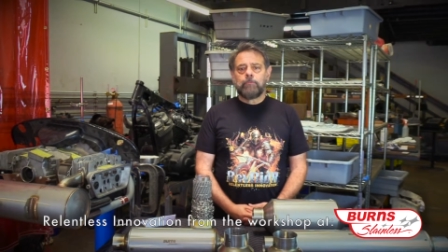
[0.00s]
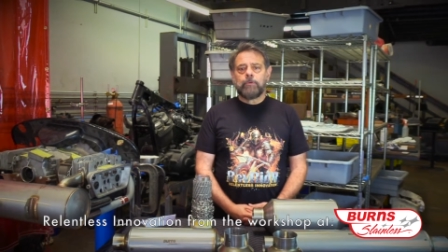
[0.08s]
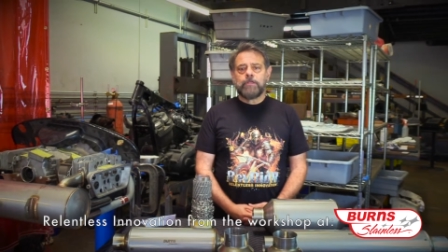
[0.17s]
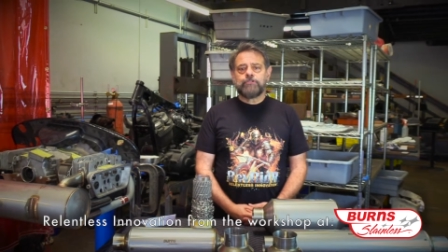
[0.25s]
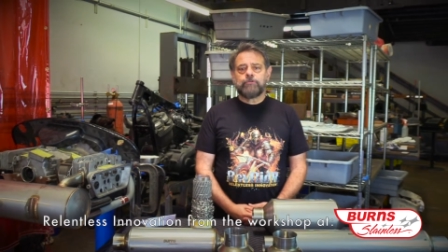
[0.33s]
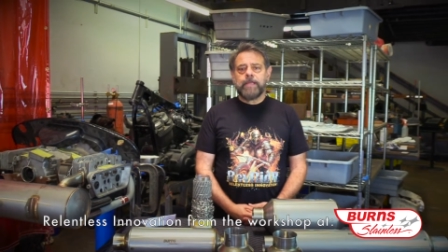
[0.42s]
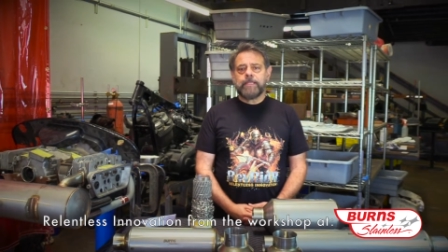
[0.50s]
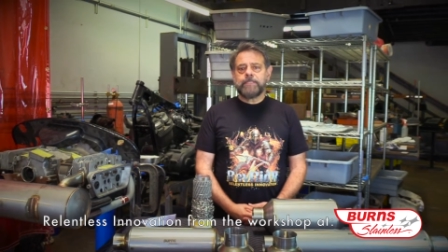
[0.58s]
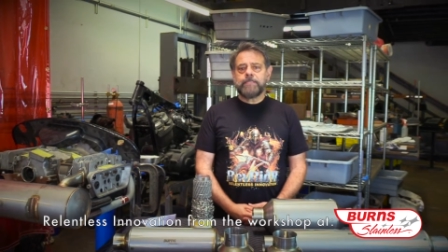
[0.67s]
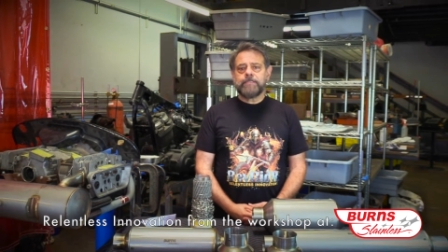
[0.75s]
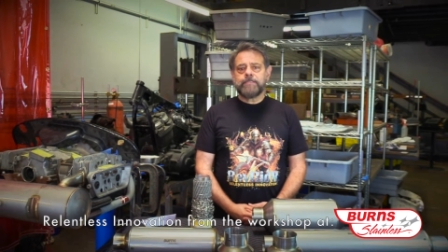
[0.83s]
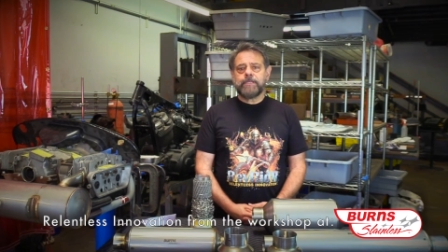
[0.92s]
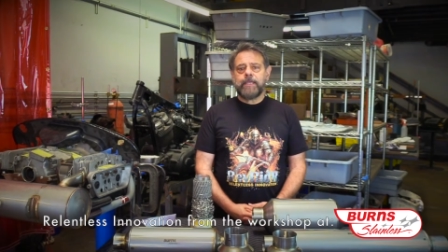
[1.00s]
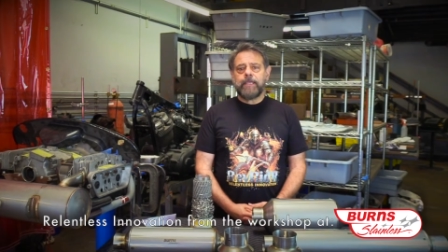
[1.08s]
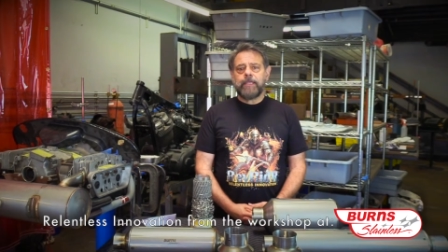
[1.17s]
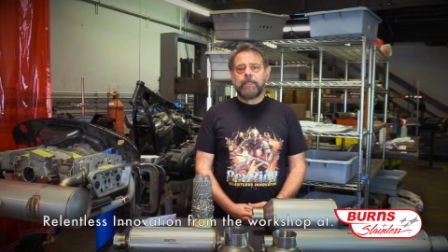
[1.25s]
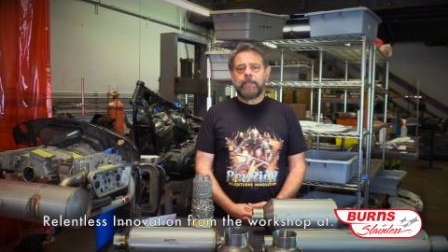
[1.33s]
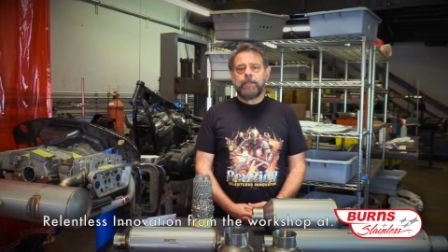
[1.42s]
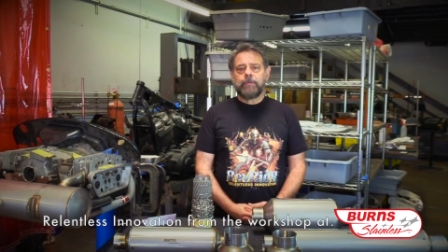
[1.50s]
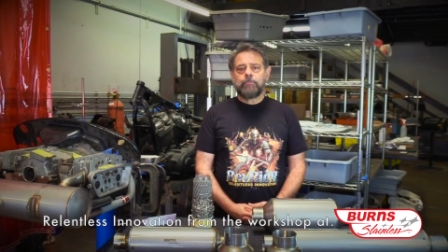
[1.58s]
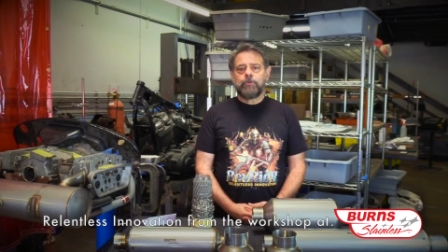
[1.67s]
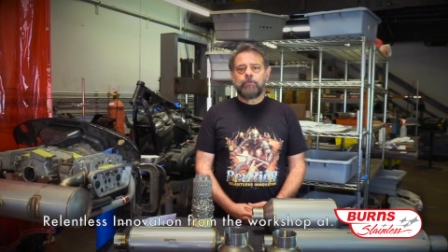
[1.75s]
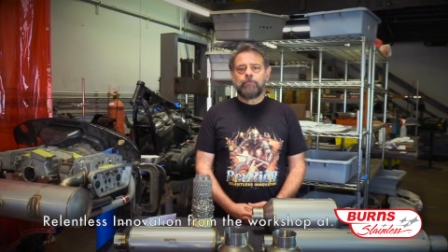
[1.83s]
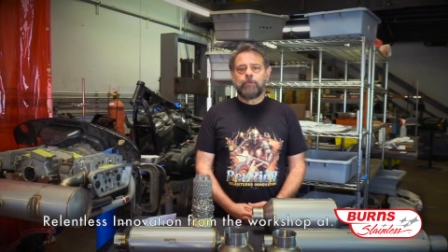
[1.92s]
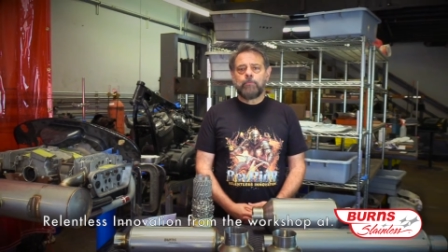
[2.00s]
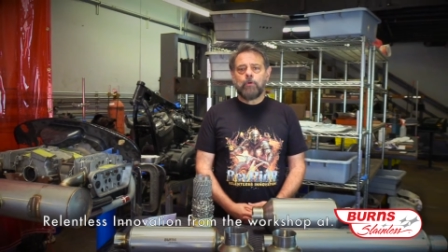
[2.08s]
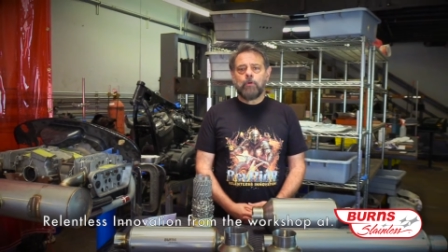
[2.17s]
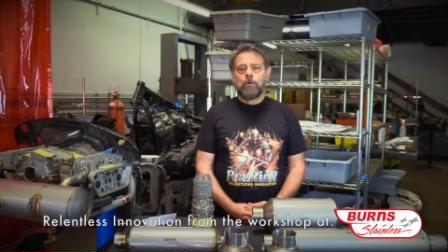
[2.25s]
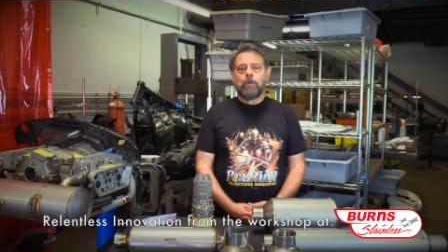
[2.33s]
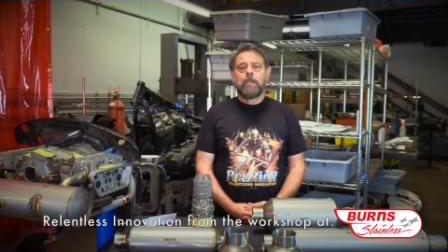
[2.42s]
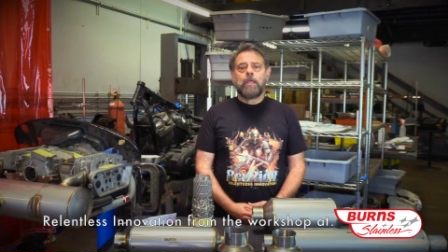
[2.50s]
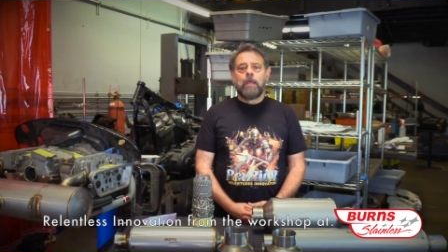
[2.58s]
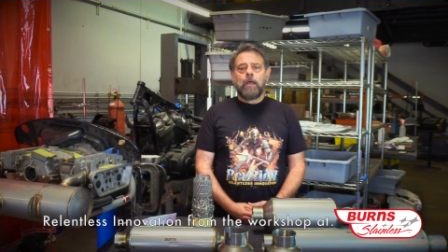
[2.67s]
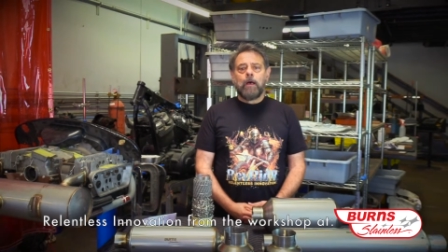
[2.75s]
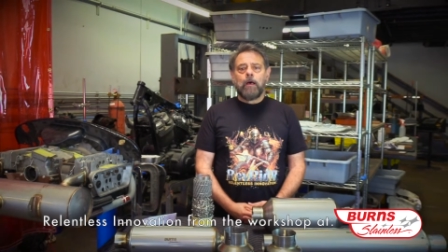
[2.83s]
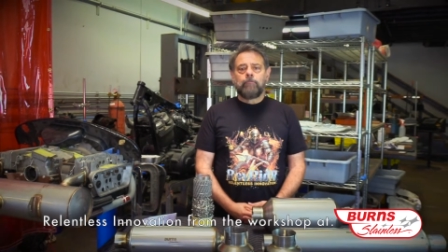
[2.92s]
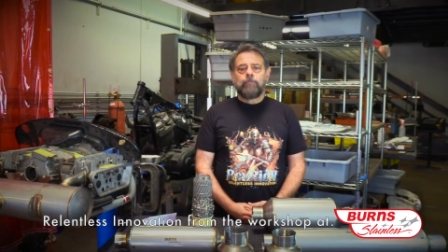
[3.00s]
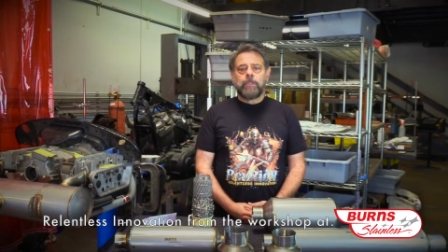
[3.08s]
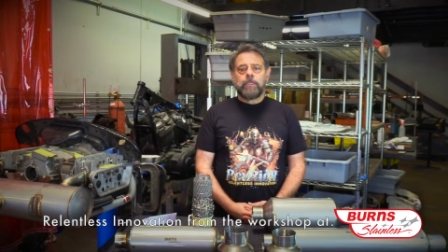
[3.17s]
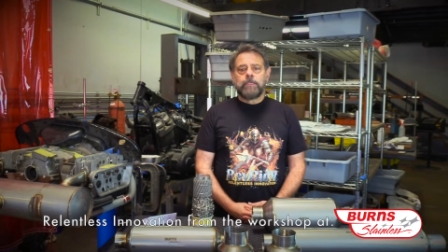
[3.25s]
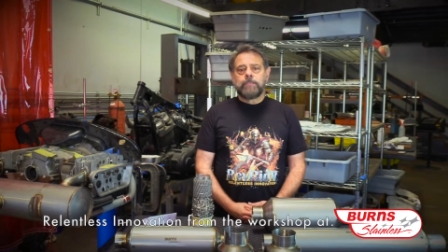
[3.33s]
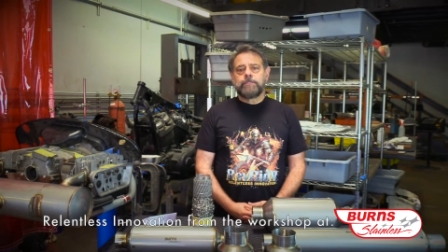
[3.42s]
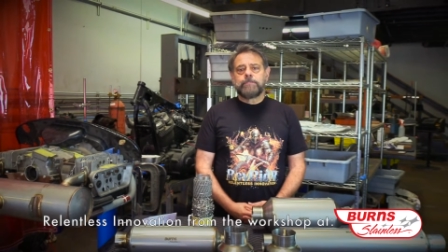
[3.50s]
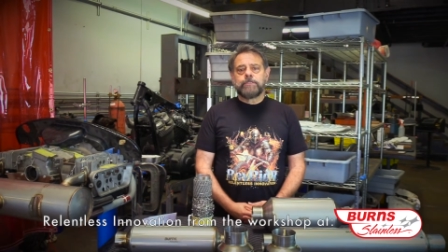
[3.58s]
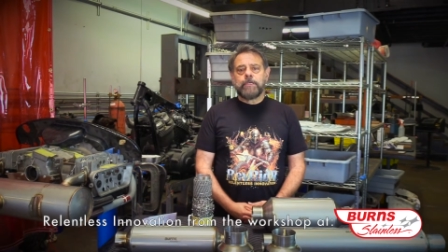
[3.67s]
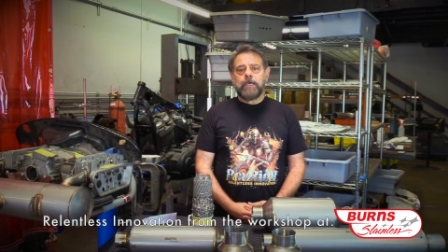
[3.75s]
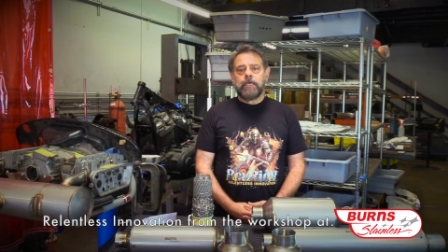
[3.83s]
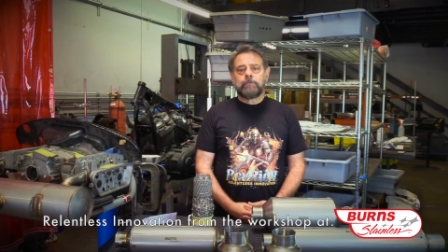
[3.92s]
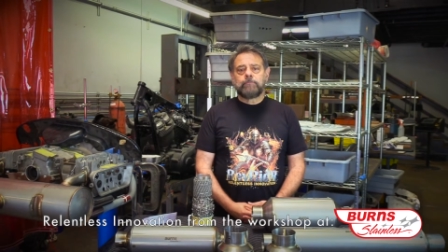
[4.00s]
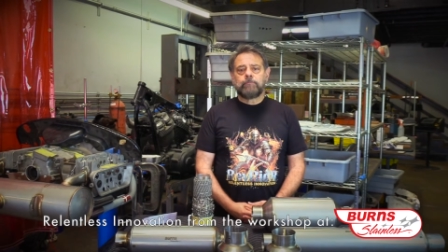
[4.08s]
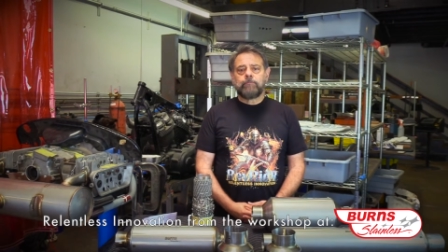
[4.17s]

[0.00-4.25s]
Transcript: resurrect this and put a few more of these uh,